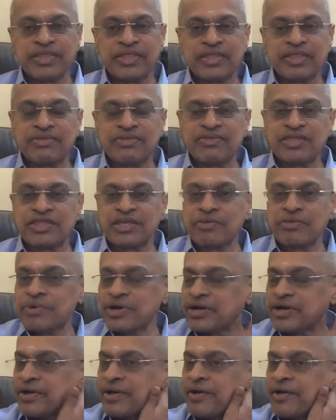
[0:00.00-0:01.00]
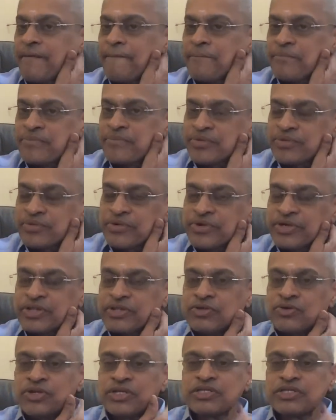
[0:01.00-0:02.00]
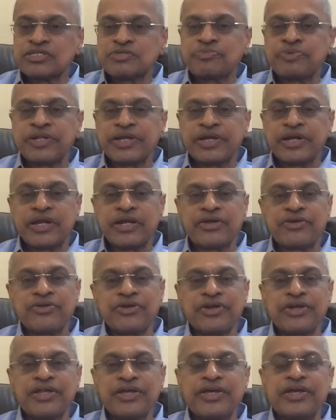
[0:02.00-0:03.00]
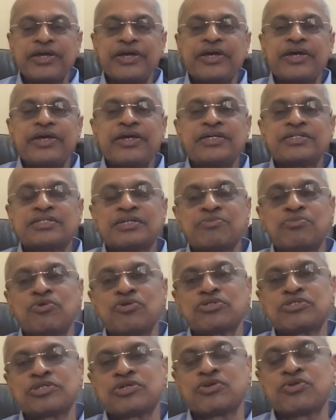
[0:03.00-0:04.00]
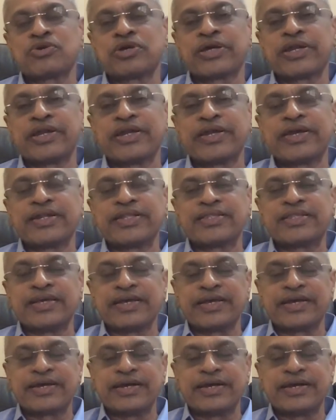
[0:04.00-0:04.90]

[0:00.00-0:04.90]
It's nothing but, during this period, liquidity is the most critical thing.